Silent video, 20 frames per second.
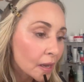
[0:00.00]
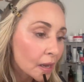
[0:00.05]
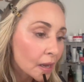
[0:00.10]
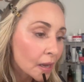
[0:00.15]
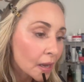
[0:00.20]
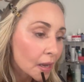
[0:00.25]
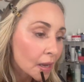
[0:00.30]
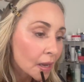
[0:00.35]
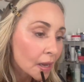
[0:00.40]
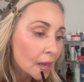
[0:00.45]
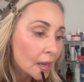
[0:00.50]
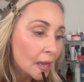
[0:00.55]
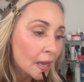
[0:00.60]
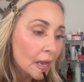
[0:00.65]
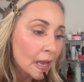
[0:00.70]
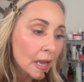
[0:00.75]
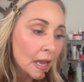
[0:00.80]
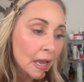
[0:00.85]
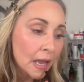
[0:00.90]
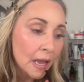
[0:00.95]

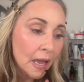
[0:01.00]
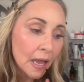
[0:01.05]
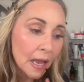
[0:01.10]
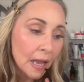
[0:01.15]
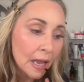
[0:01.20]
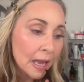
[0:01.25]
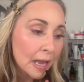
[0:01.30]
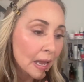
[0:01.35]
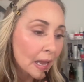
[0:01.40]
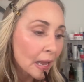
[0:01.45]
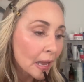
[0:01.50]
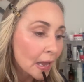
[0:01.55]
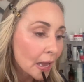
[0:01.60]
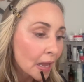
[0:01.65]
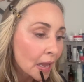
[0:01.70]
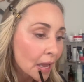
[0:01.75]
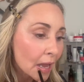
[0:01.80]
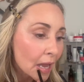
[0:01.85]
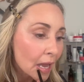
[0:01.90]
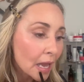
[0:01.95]

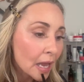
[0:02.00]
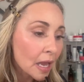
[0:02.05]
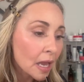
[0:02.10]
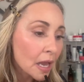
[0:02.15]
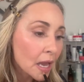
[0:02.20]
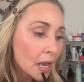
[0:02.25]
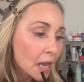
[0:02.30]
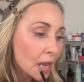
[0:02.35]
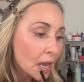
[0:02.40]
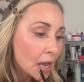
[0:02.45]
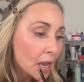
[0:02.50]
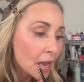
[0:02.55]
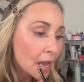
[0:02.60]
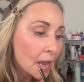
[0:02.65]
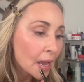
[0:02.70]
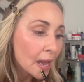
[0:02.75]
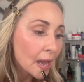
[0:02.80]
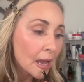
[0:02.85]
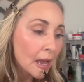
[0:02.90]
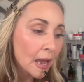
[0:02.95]

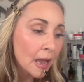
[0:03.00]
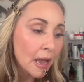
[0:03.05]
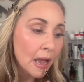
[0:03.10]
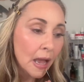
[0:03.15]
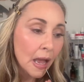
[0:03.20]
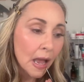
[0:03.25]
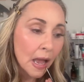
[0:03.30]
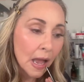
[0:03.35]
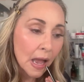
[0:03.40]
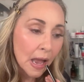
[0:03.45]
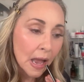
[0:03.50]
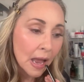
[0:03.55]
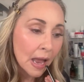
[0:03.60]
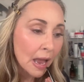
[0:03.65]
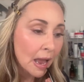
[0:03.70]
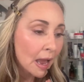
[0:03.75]
Nobody speaks.